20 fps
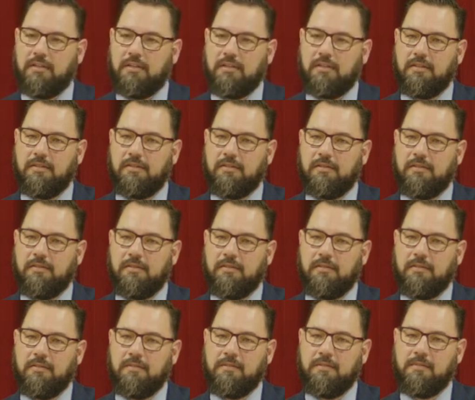
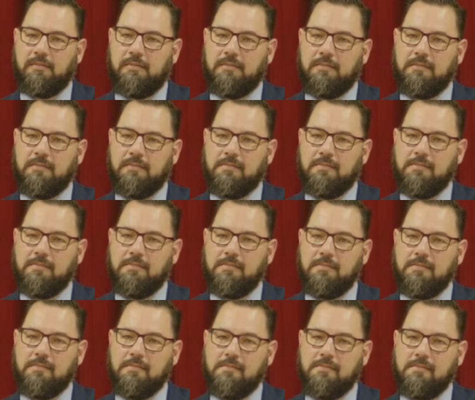
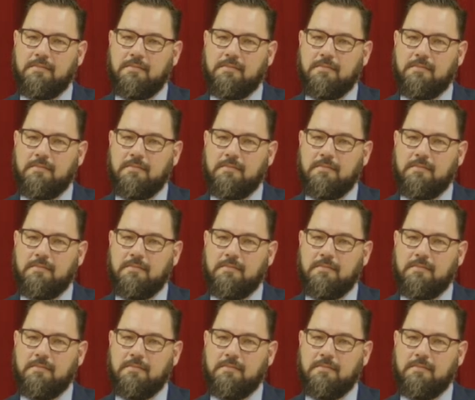Nobody speaks.